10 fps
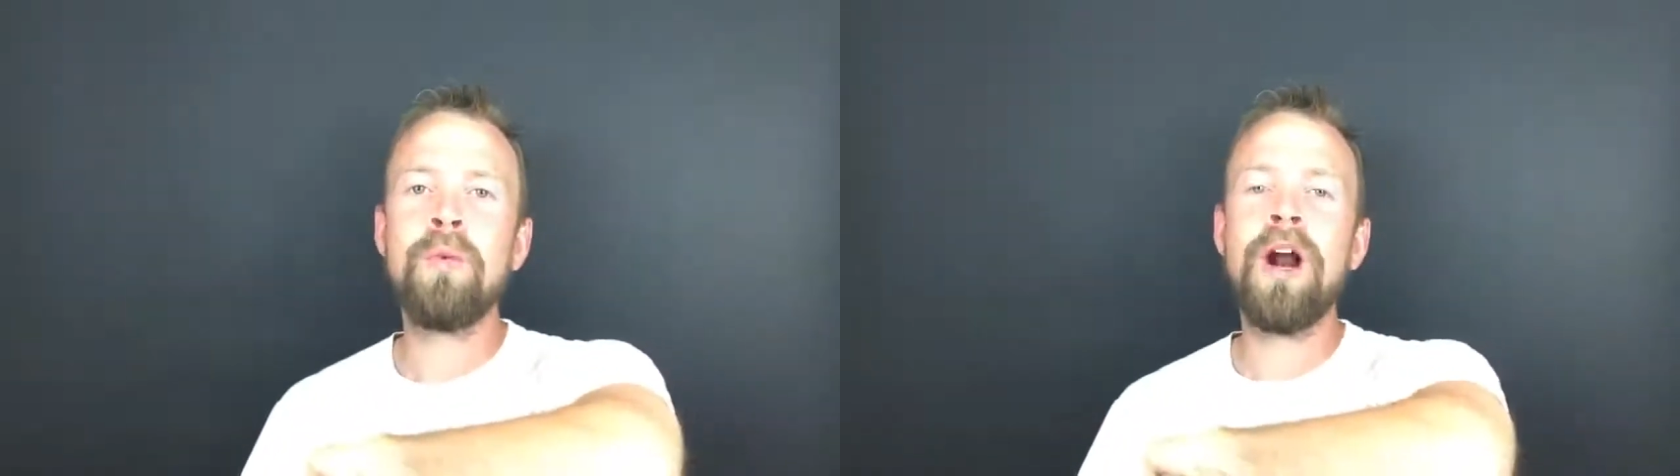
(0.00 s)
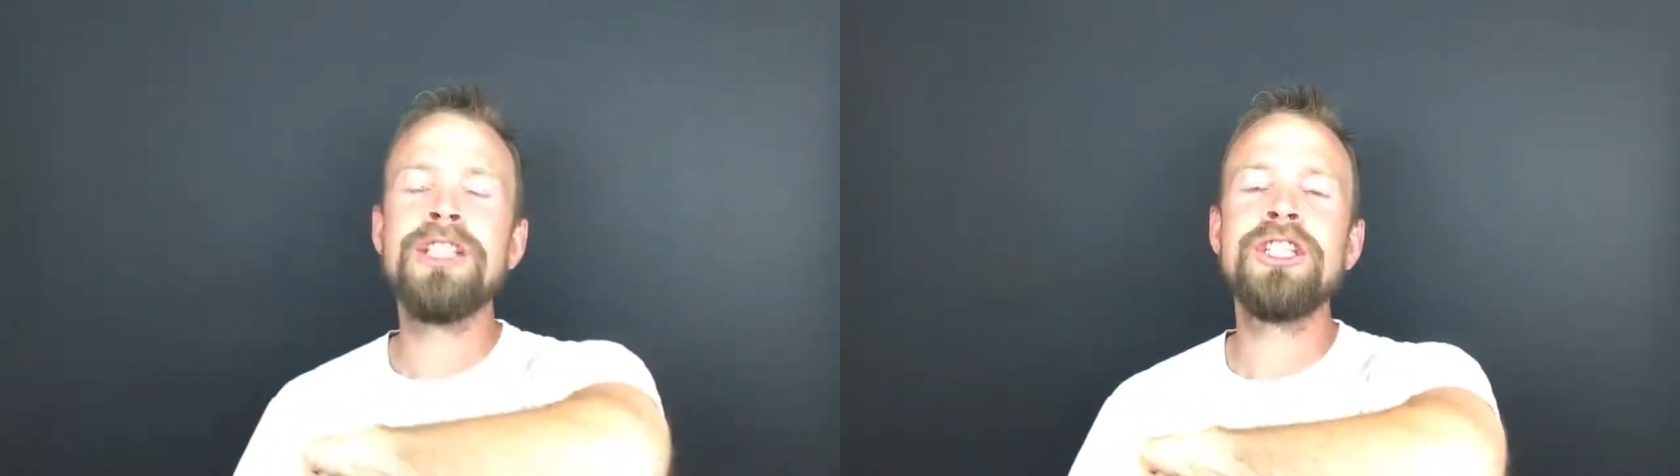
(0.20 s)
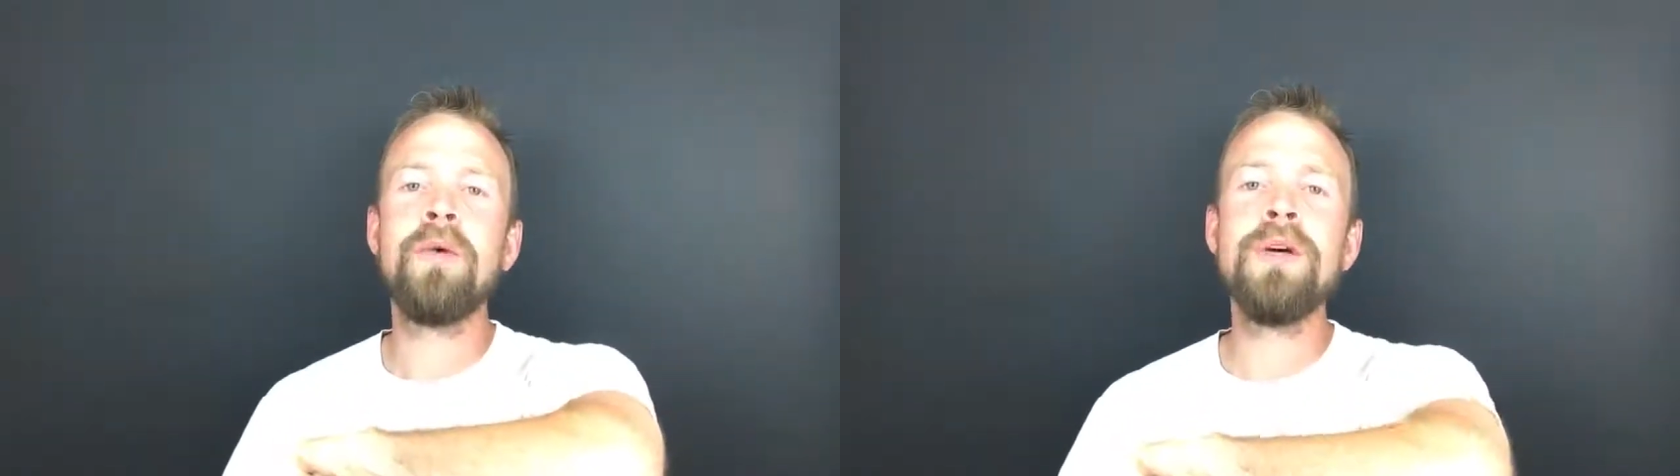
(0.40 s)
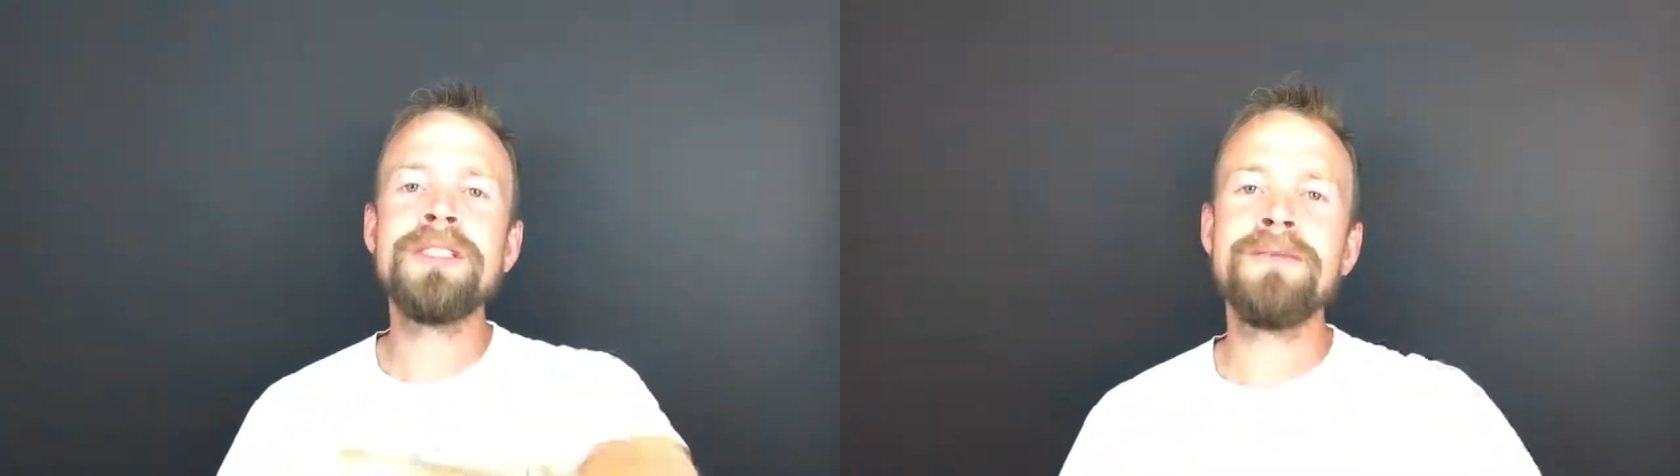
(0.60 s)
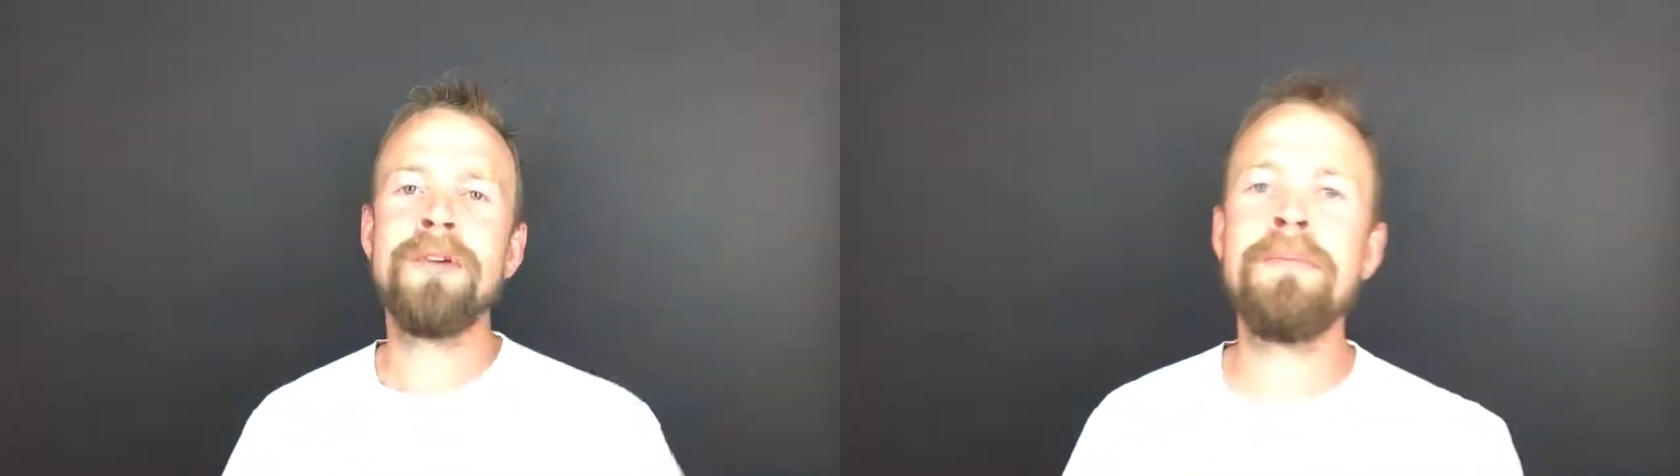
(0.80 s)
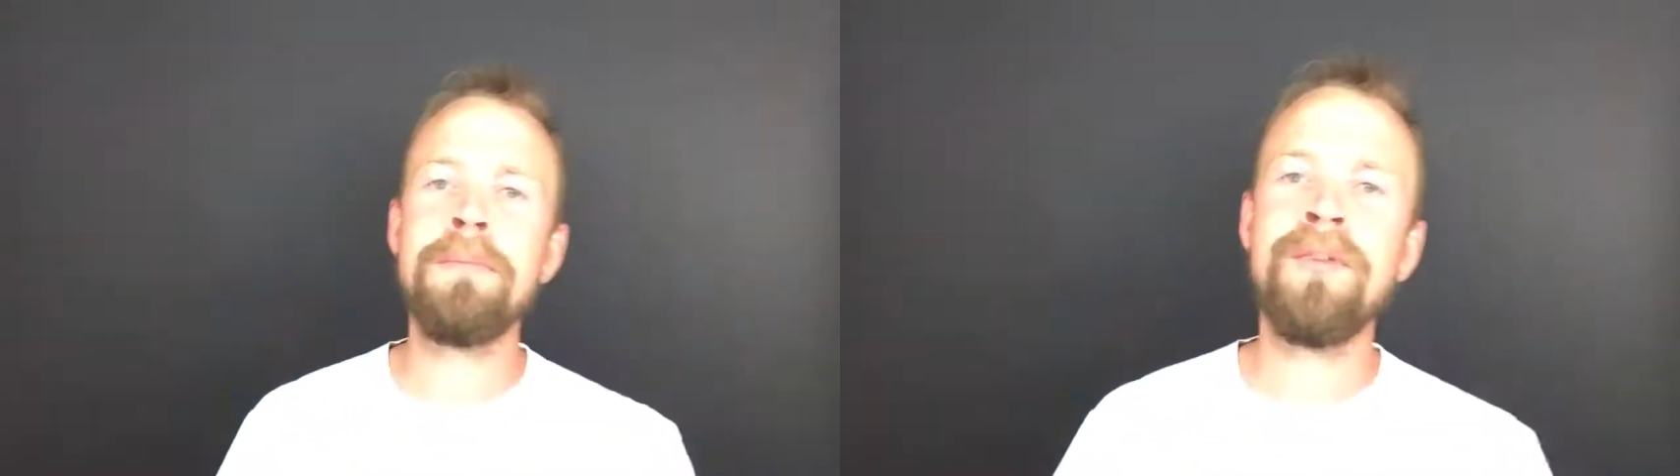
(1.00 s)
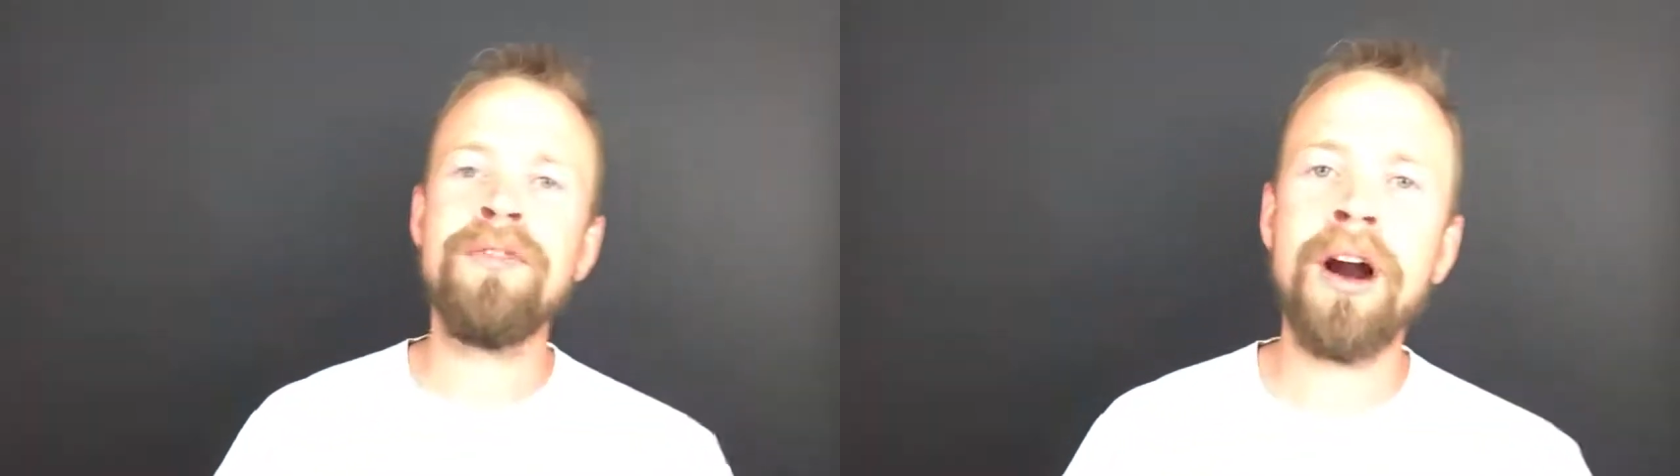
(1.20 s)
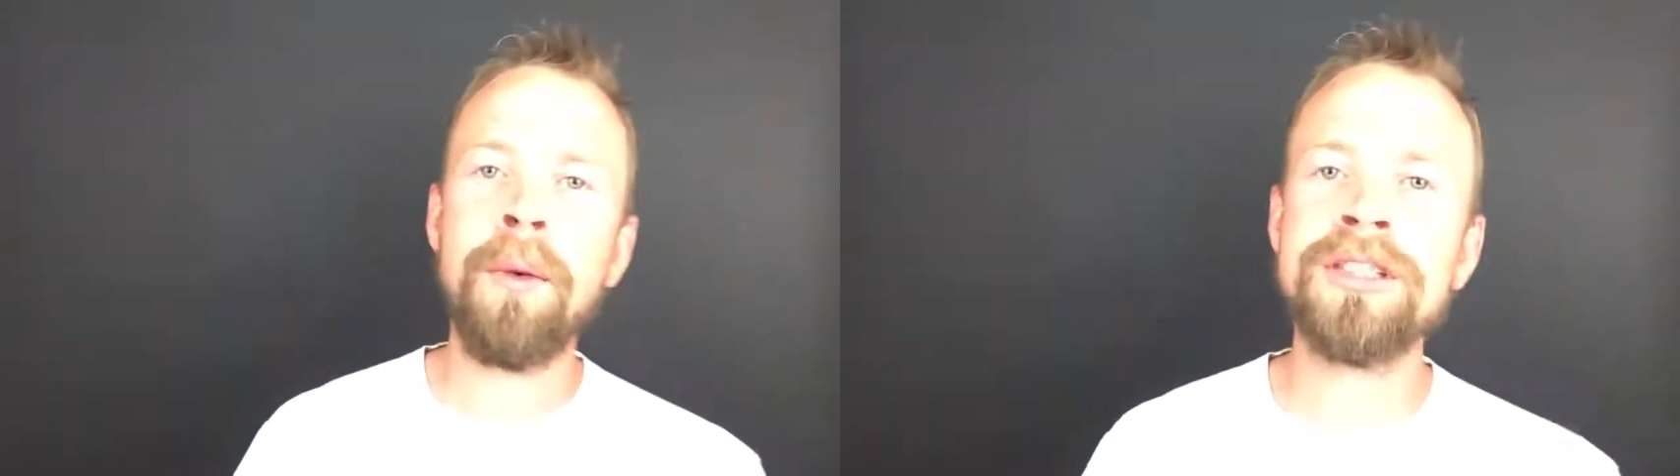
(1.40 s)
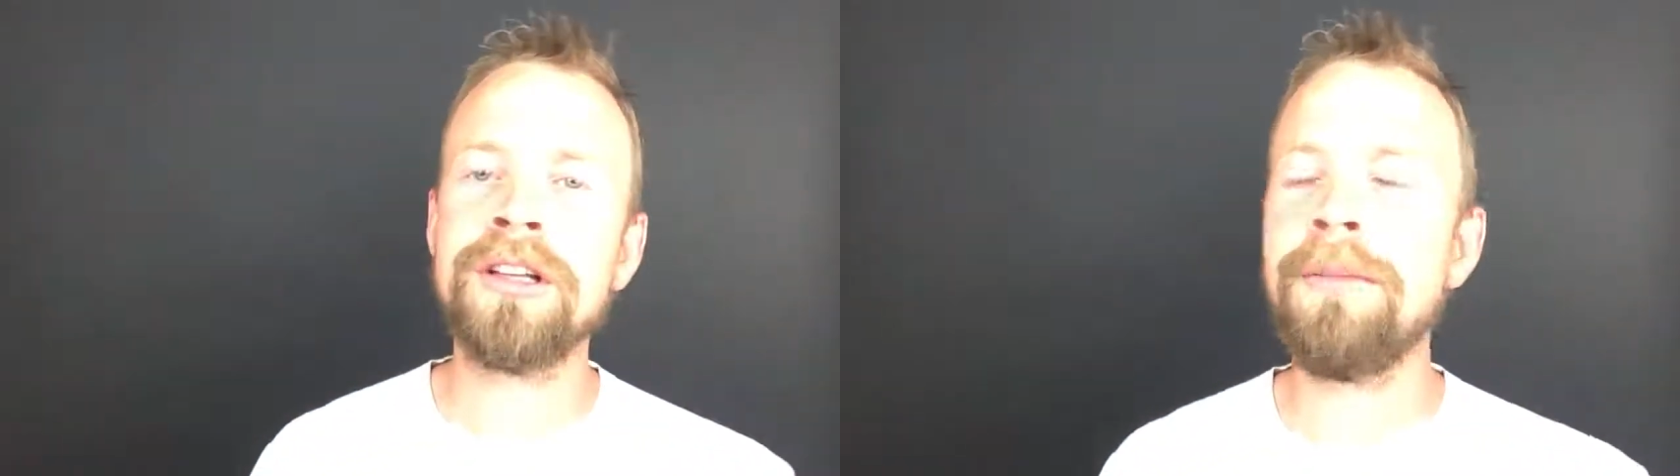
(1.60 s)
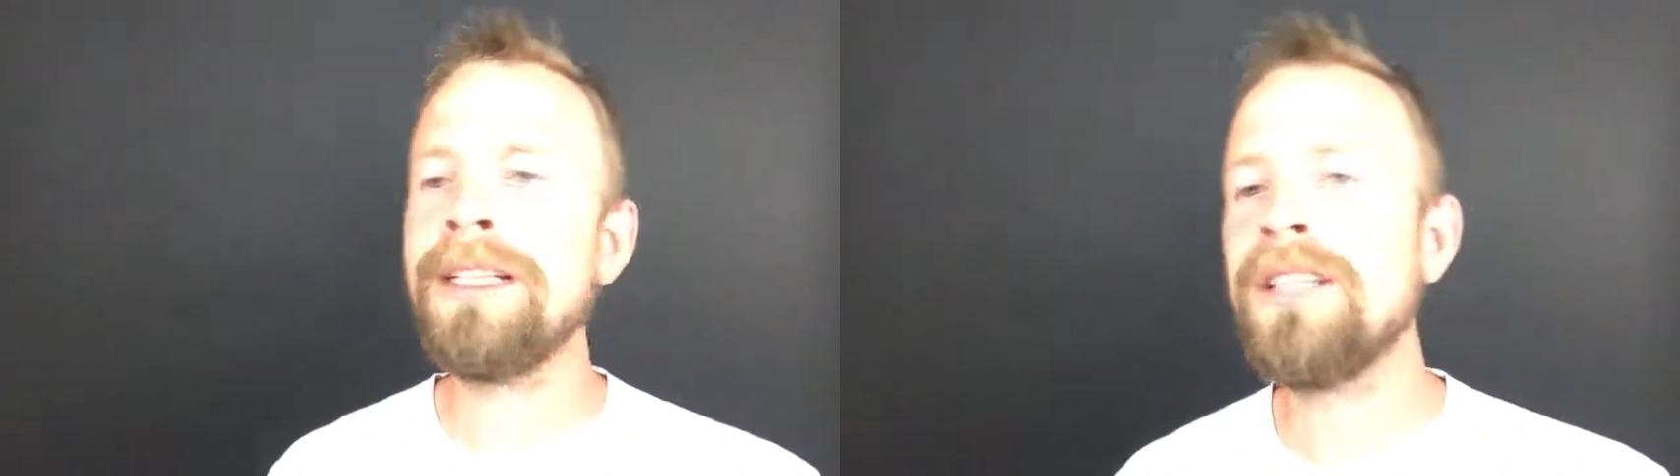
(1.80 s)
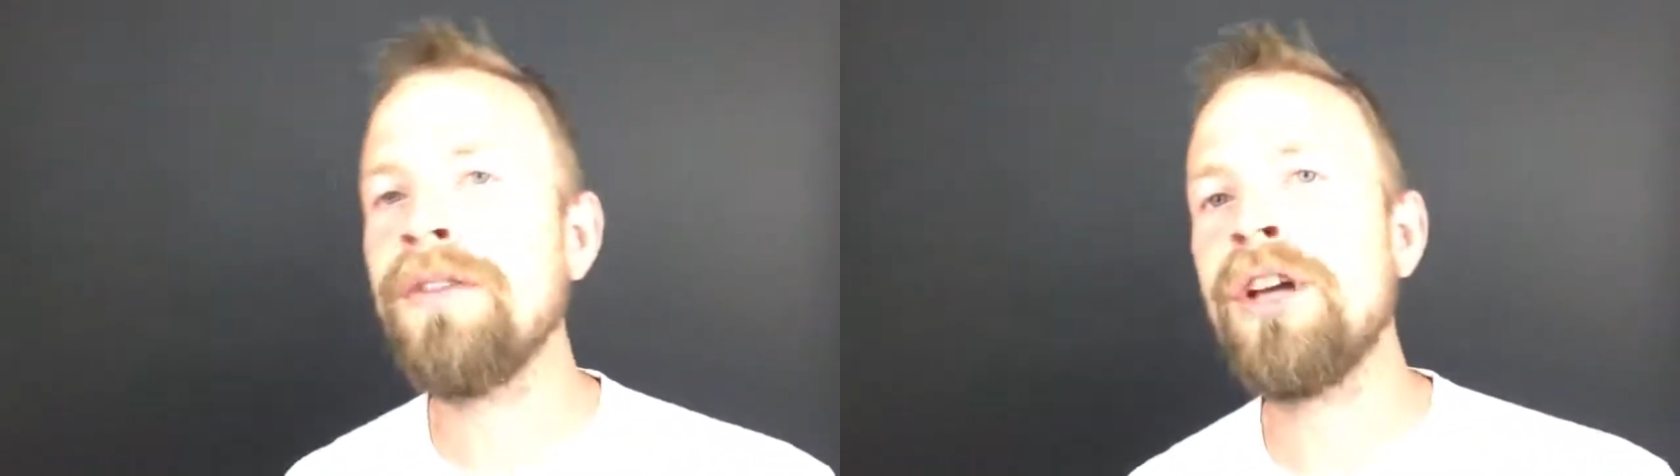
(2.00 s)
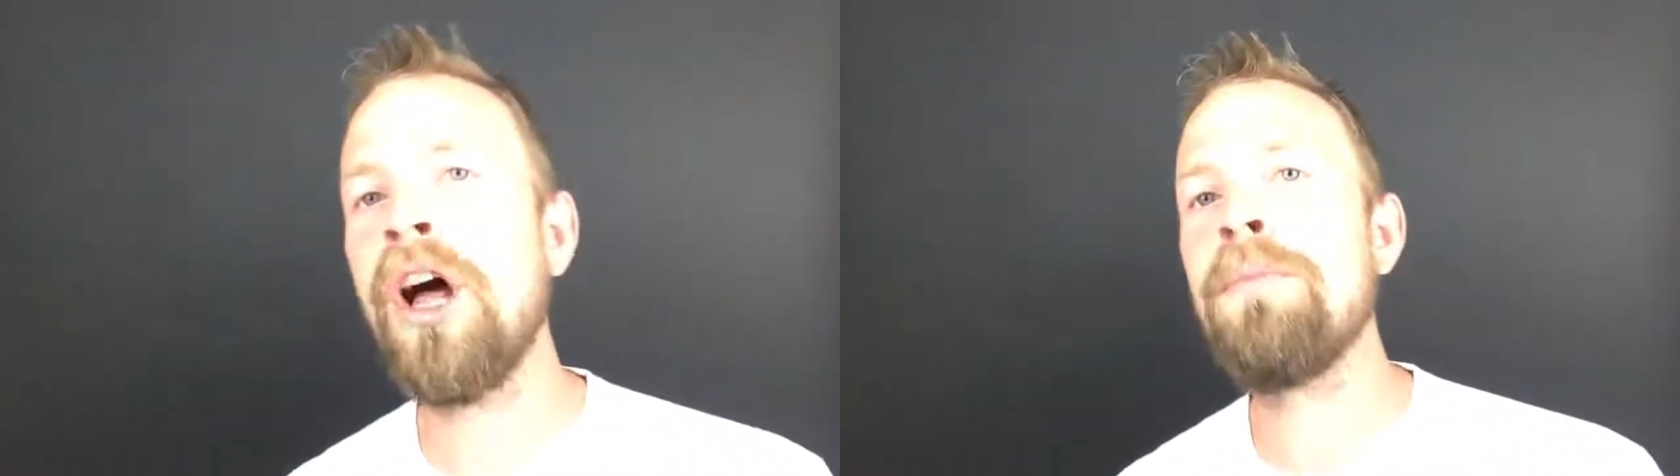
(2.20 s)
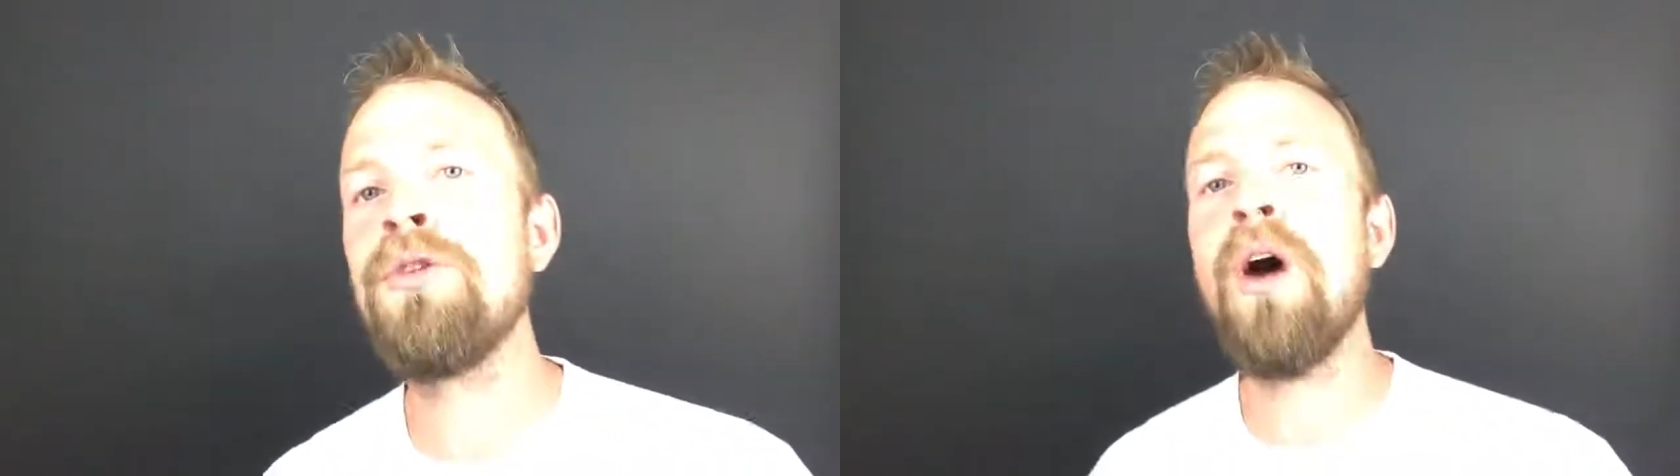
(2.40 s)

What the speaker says: where I share wisdom from people far wiser than myself to help you